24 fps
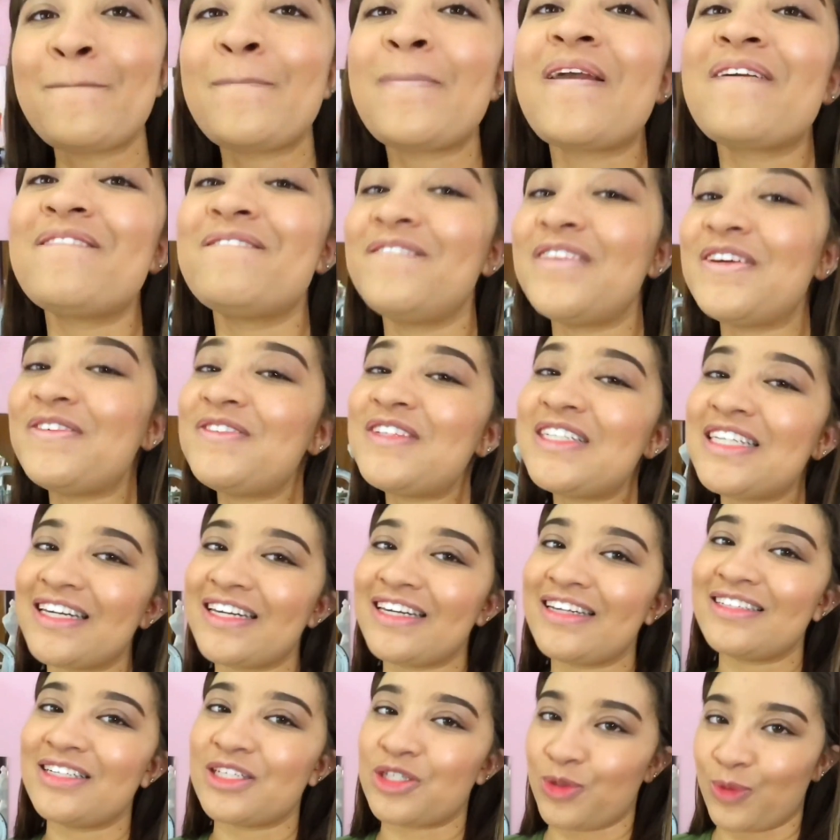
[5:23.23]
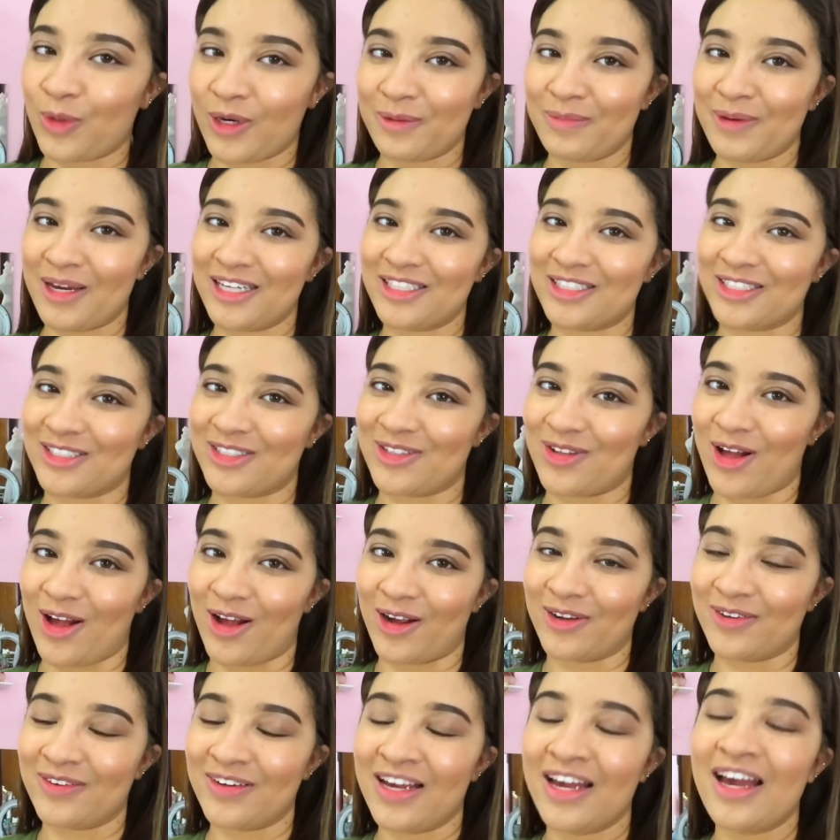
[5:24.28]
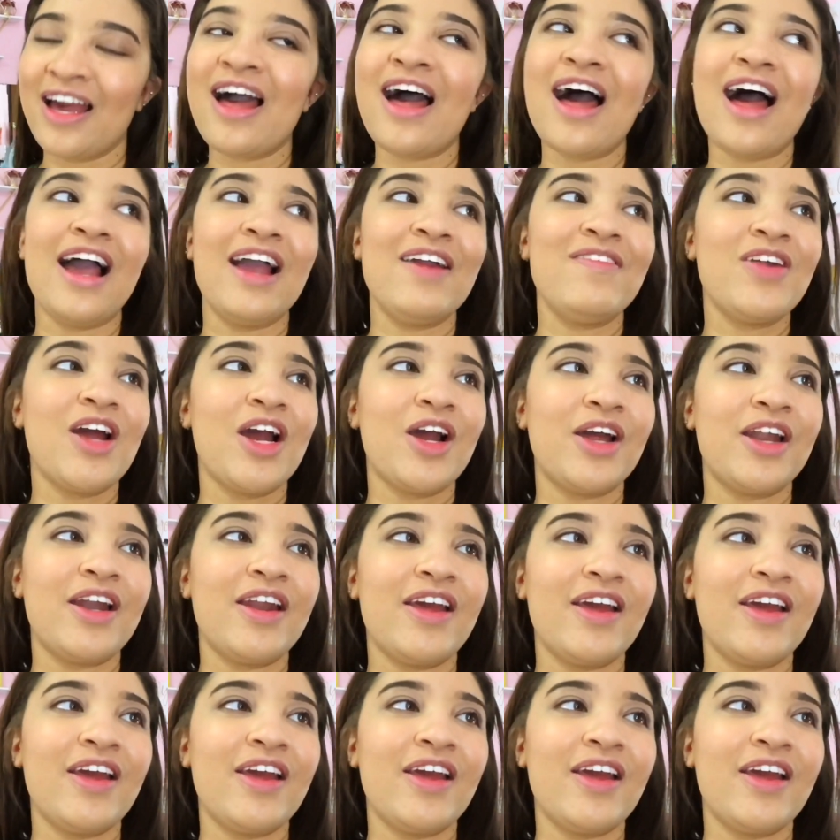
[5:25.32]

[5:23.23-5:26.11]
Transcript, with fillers: 15 to 20 pages long. I've not